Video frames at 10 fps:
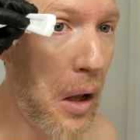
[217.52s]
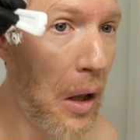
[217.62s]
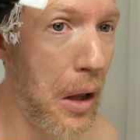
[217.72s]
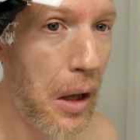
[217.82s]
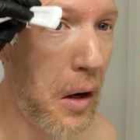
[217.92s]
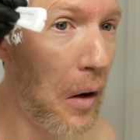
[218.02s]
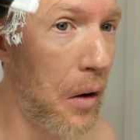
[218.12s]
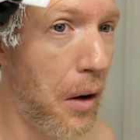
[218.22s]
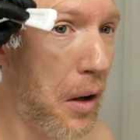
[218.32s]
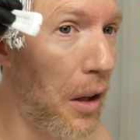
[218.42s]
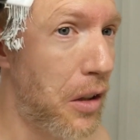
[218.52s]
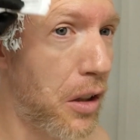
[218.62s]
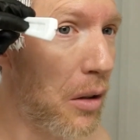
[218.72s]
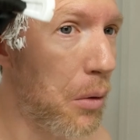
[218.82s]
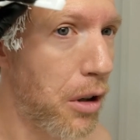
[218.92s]
I don't know how that's going to
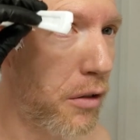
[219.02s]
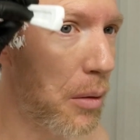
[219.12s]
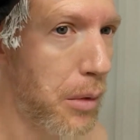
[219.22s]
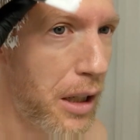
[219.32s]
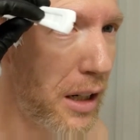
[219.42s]
work for me.